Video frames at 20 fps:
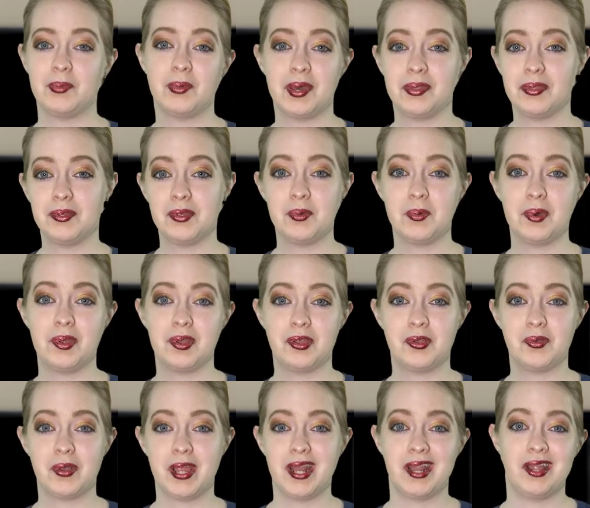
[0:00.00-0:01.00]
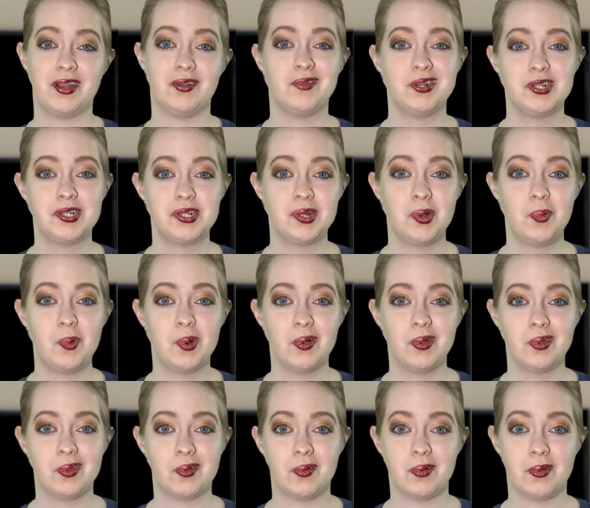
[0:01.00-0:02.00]
Whether you want to create an original
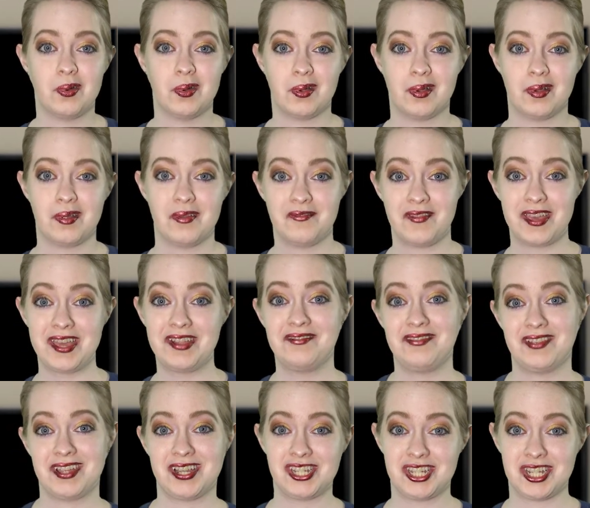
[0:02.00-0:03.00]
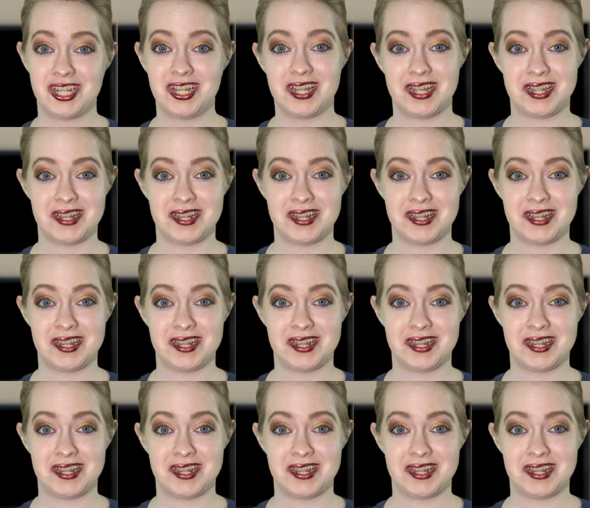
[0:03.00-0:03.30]
work or fan fiction